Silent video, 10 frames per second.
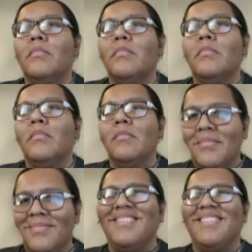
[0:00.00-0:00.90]

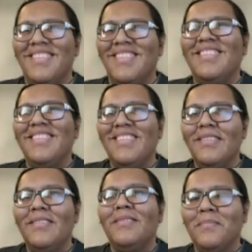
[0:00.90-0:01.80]

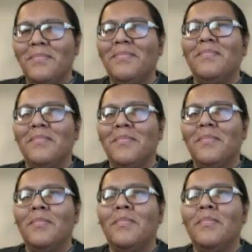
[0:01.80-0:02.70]

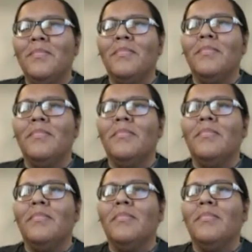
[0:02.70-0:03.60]

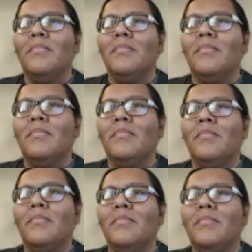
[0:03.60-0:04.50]

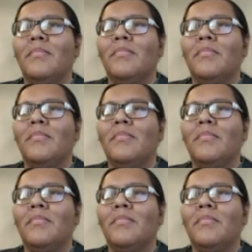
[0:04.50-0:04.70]
This person isn't speaking.